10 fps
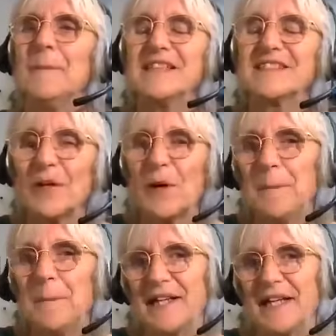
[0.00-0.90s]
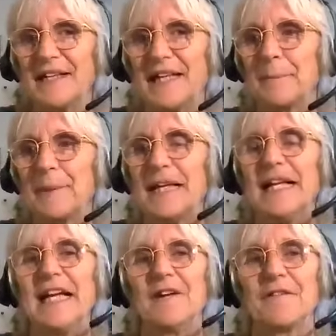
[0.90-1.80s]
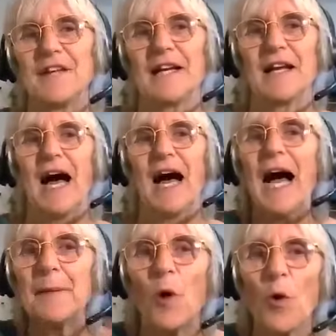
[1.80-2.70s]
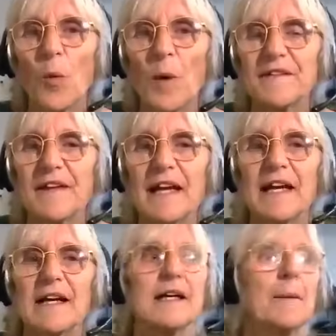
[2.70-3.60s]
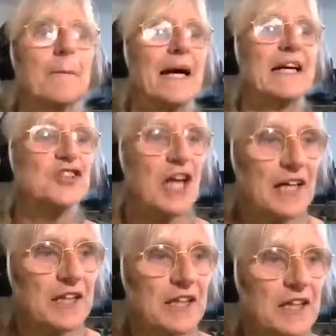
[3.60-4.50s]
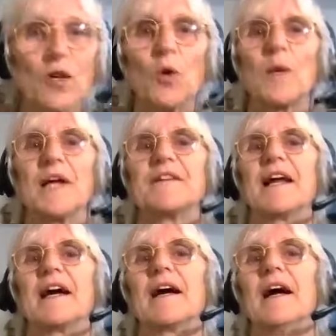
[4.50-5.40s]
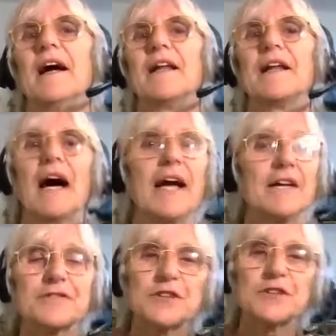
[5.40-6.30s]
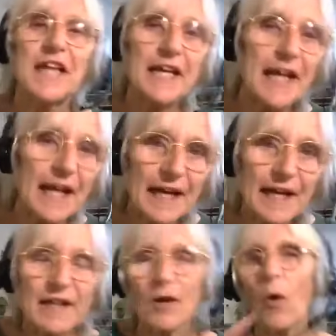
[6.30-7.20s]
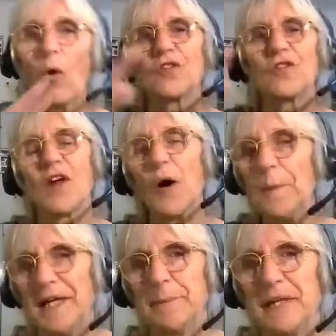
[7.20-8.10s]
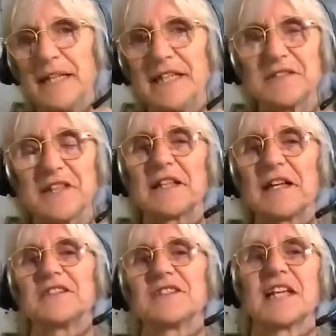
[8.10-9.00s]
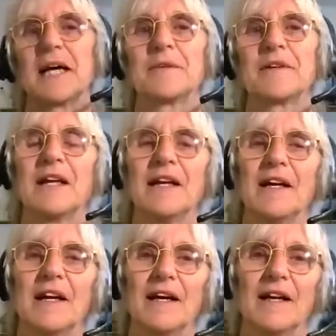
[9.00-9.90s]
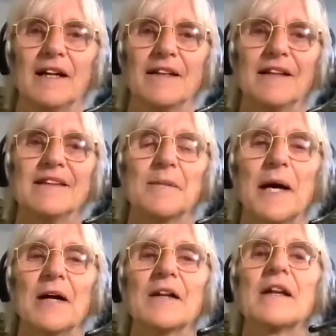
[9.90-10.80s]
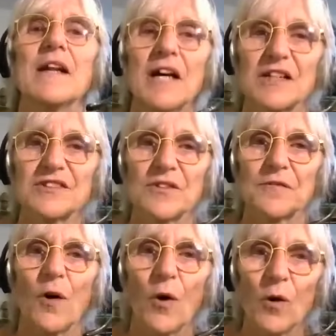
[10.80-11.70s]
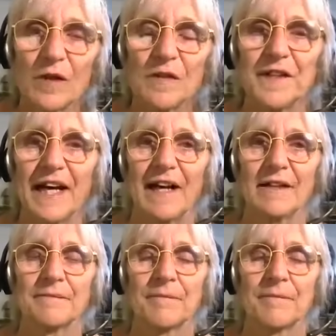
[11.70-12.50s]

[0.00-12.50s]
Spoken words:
it's so embodied, that belief that I am always here. My child is always there. That I have to take care of. So many beliefs and concepts. This is about the loss of all of that.